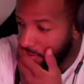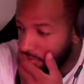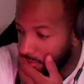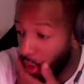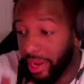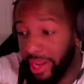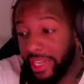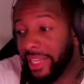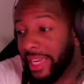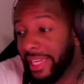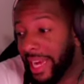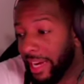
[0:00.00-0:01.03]
Oh yeah, this,
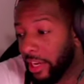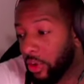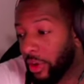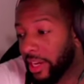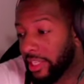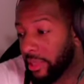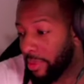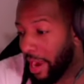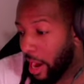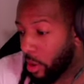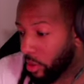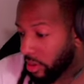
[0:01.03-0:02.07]
he got the crazy
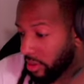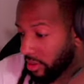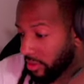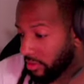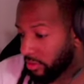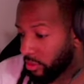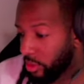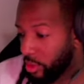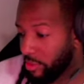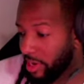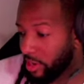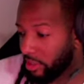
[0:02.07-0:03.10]
power. What do you
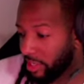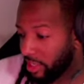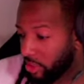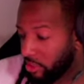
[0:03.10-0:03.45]
mean he will take too